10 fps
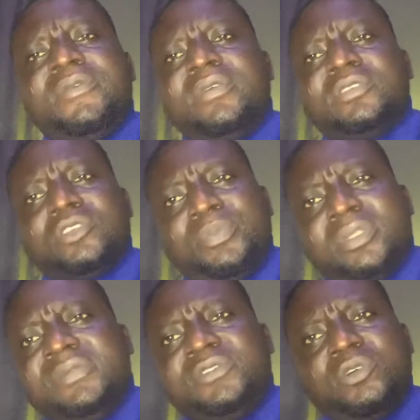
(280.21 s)

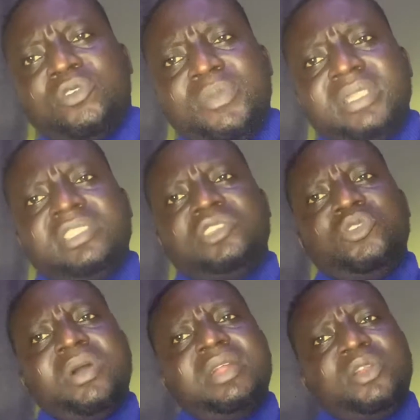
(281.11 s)
supportive document you
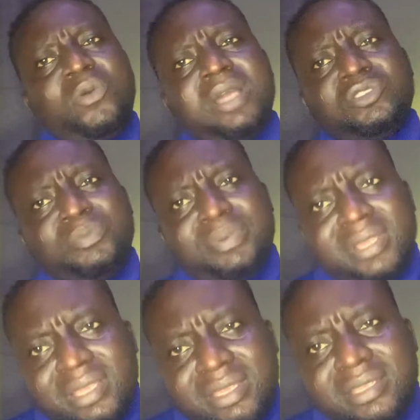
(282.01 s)
are required to
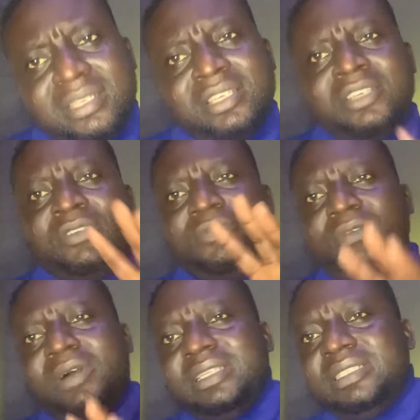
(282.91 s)
bring
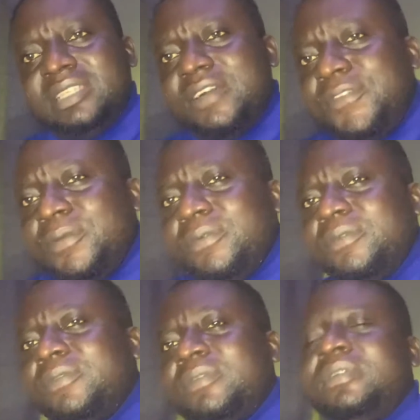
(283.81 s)
for an interview,
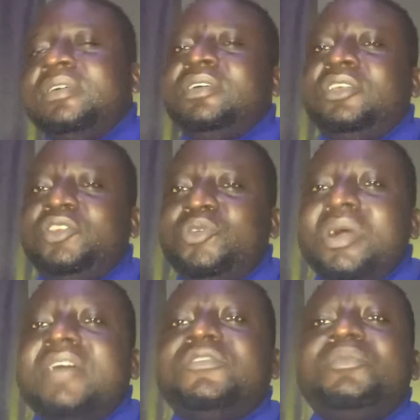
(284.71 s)
you
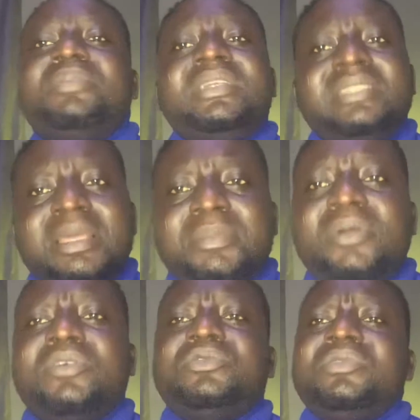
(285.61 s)
have to bring them
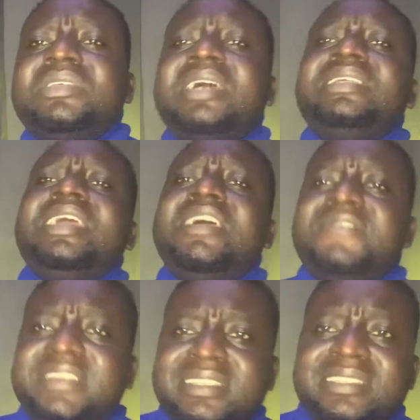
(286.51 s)
because those are the
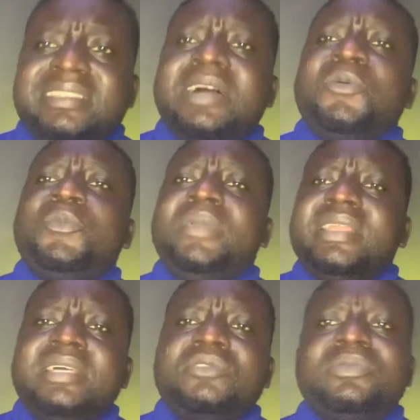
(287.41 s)
evidences that will make
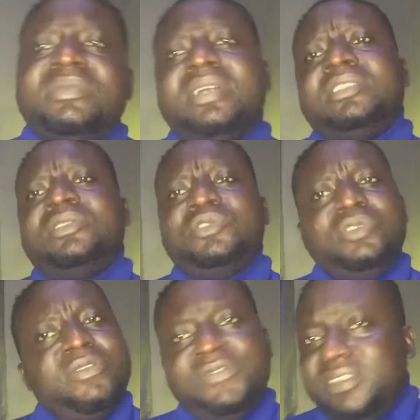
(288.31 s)
them to grant you
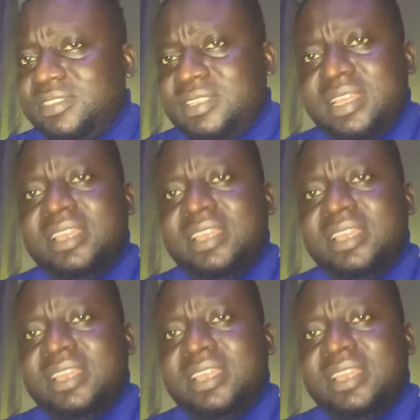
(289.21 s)
your visa.